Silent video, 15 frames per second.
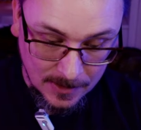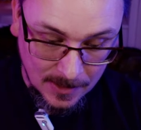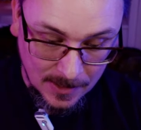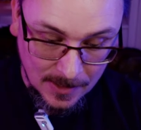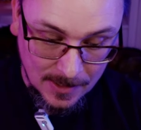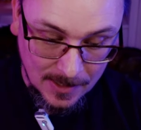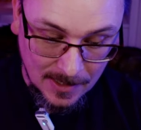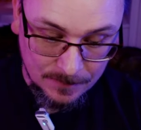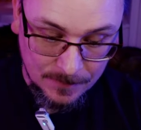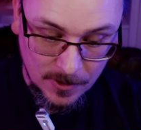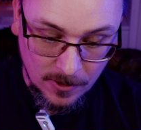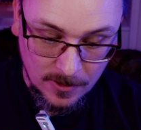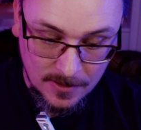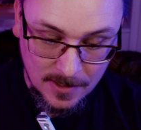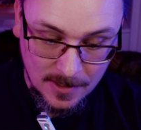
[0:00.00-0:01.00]
Alpha
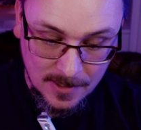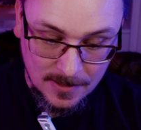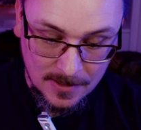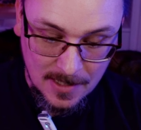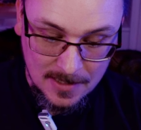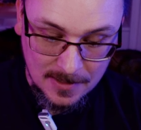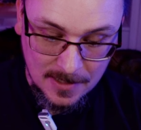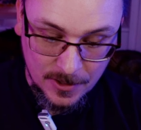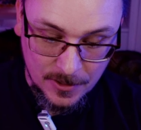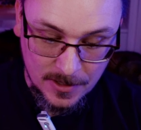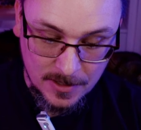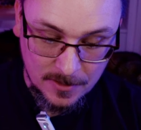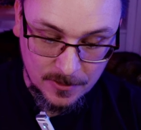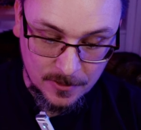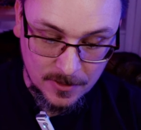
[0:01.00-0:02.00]
Nox there, that has
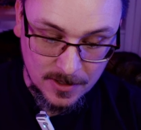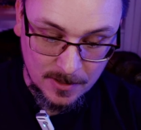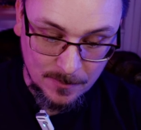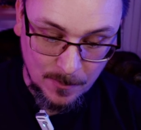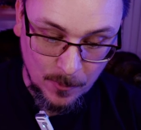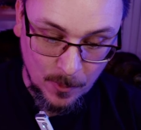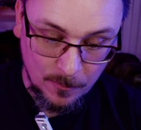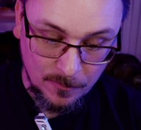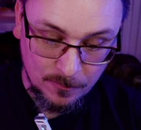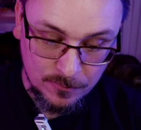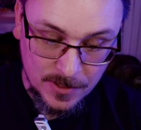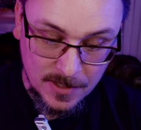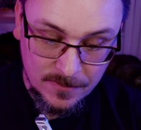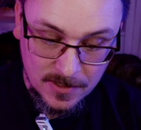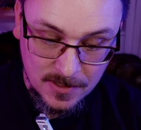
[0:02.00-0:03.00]
actually done a little bit more
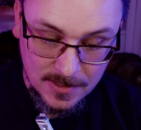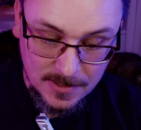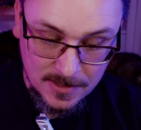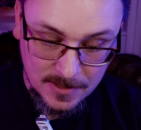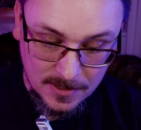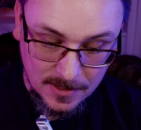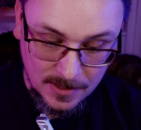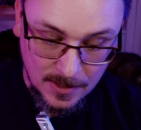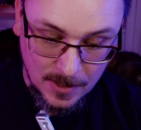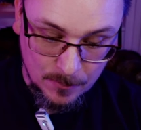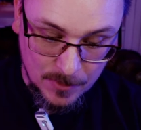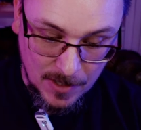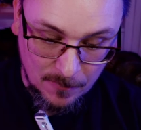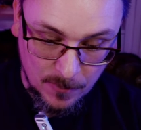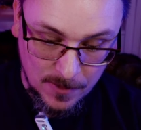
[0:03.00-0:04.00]
previously,
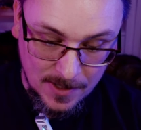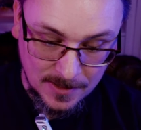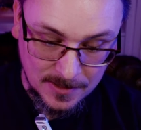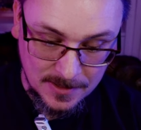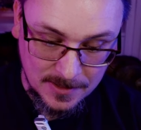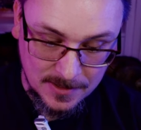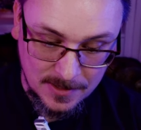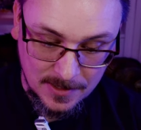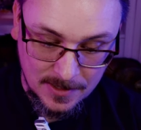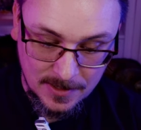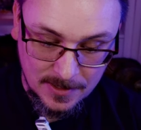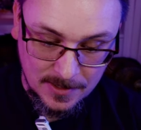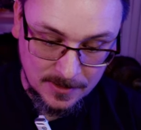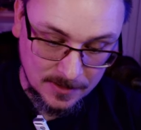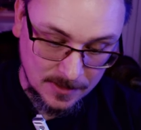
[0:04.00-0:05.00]
but everyone else you
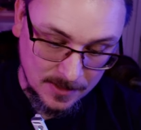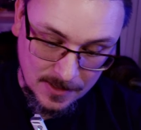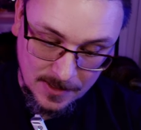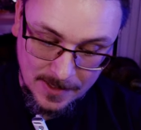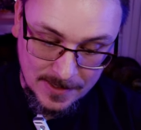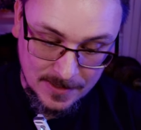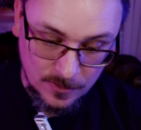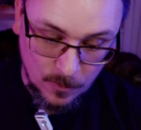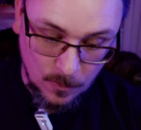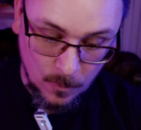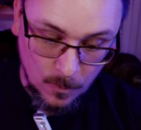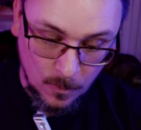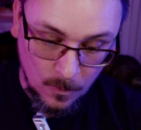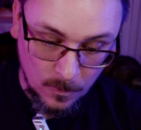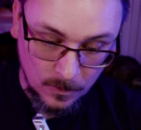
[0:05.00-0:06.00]
see is
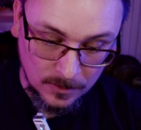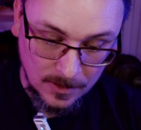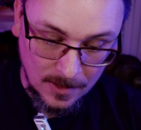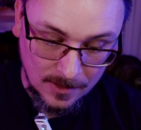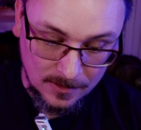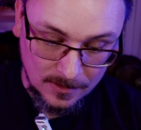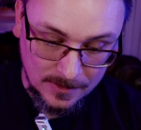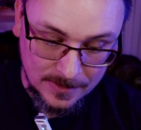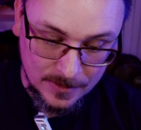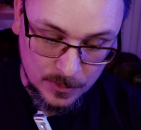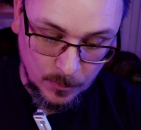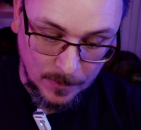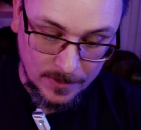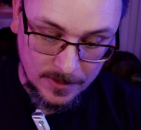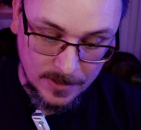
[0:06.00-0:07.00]
all in
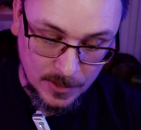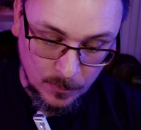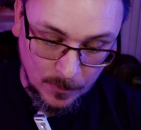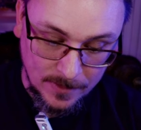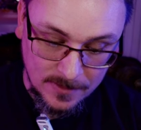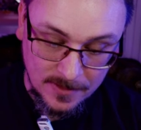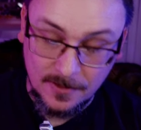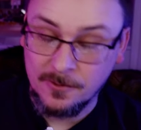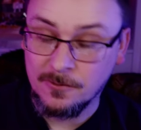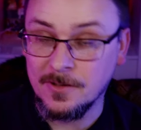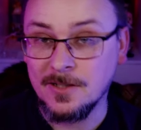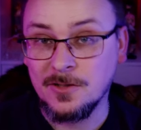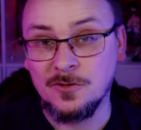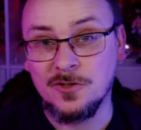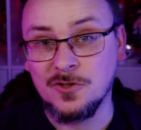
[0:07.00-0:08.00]

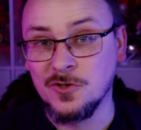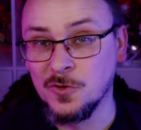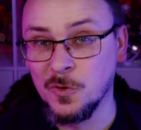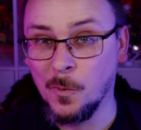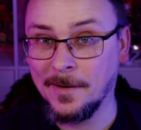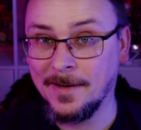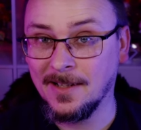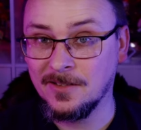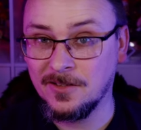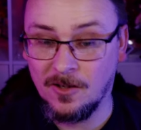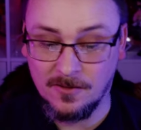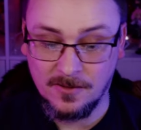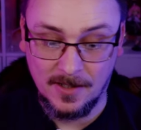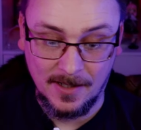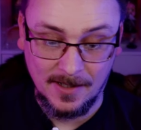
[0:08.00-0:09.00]
2023, so there's no one else
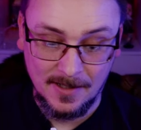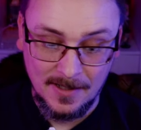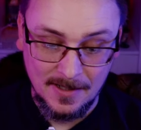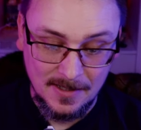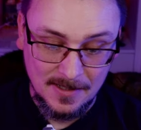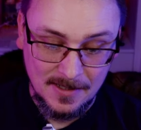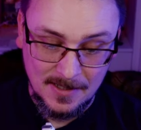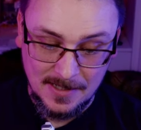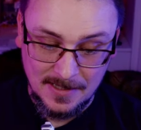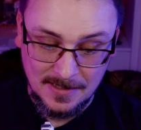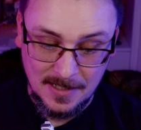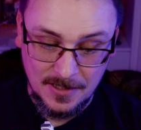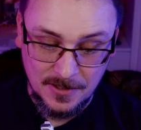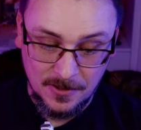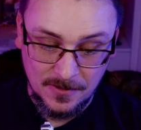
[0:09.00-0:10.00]
on there.
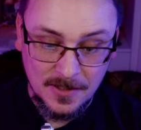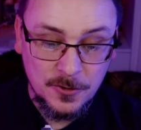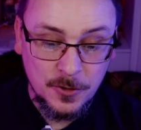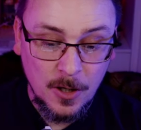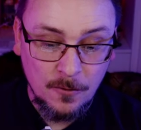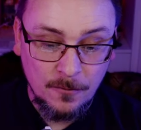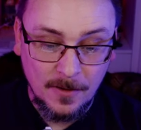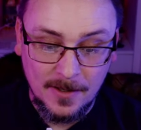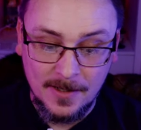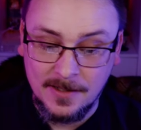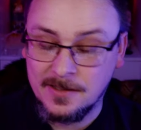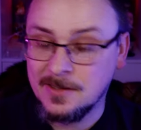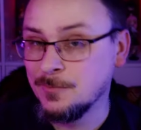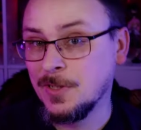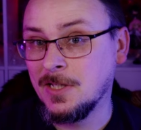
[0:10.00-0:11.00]
Essentially on this server,
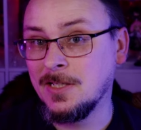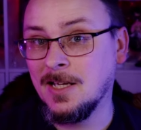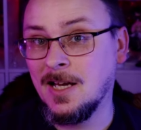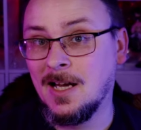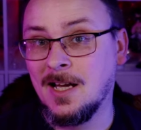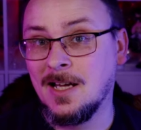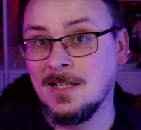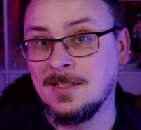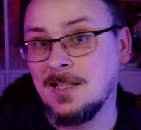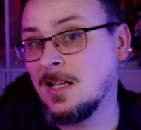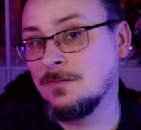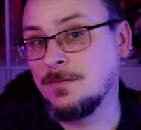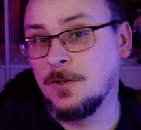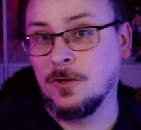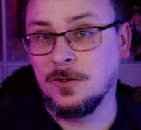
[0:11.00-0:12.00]
it's me and
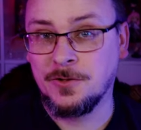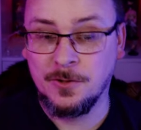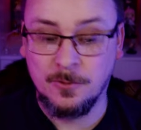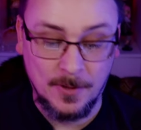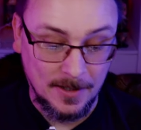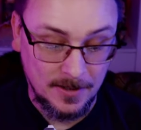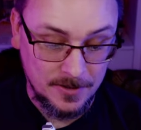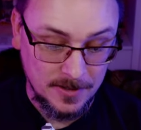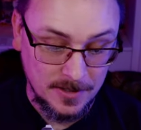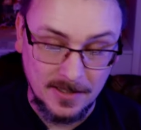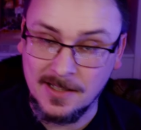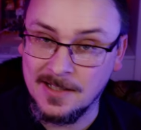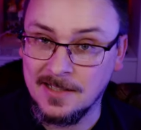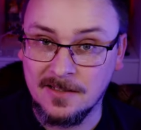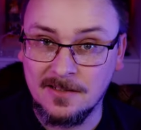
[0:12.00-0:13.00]
Alpha Nox who
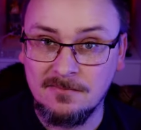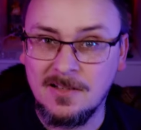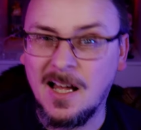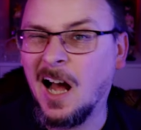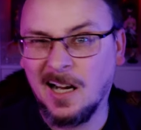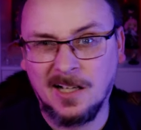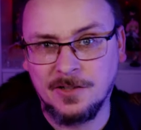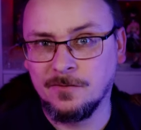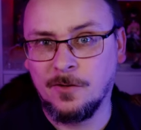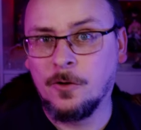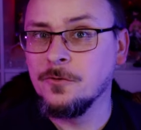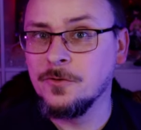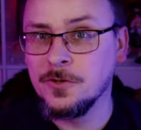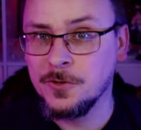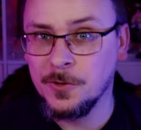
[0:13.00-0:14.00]
actually is active
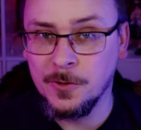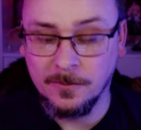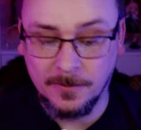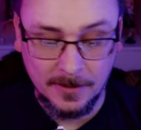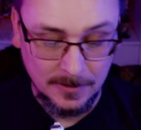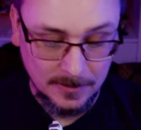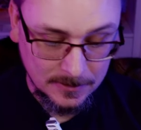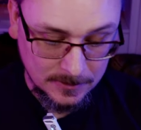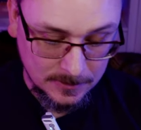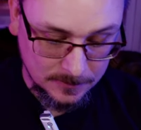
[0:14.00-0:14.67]
on the server.